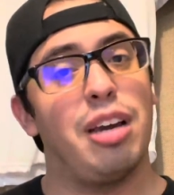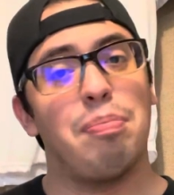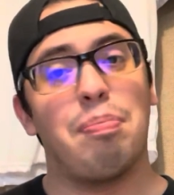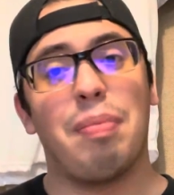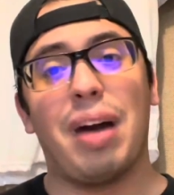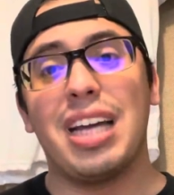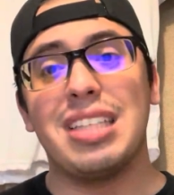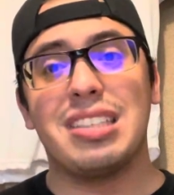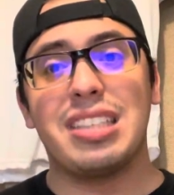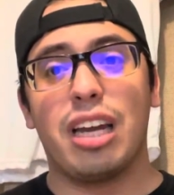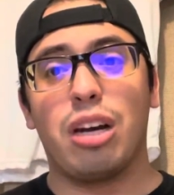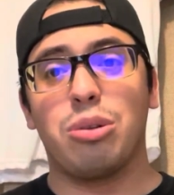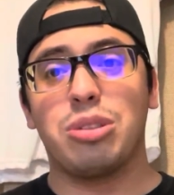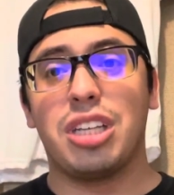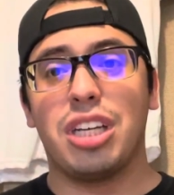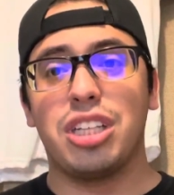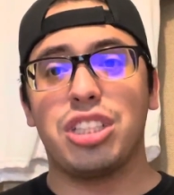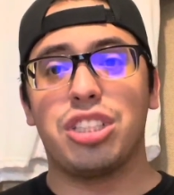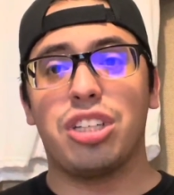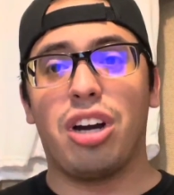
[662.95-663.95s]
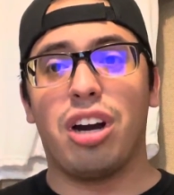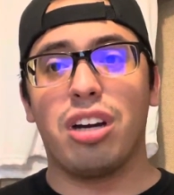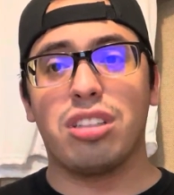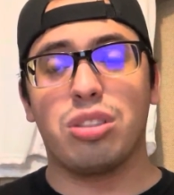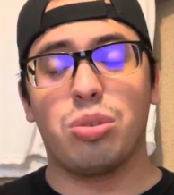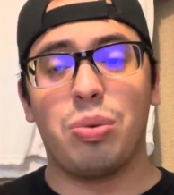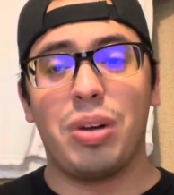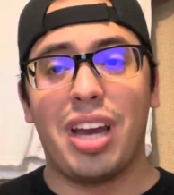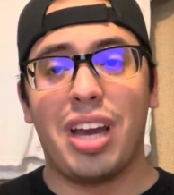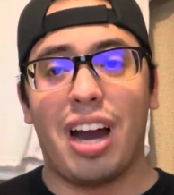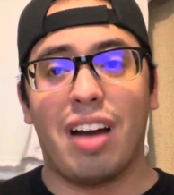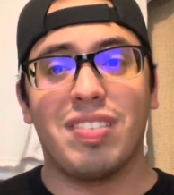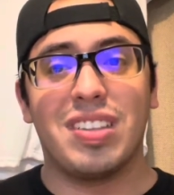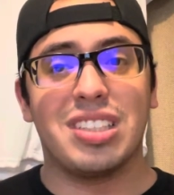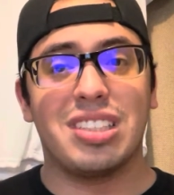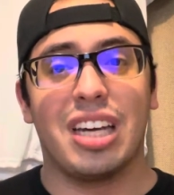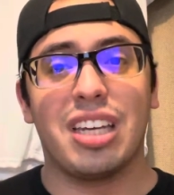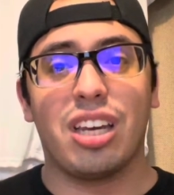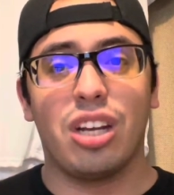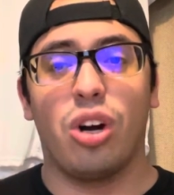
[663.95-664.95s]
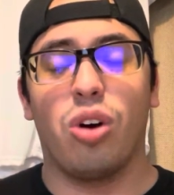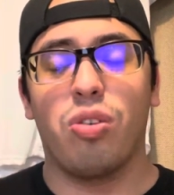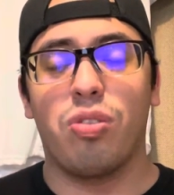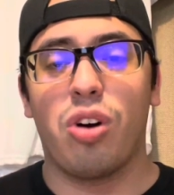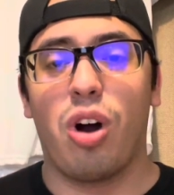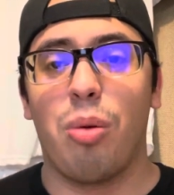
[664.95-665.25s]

My San Jose Sharks, we have the second overall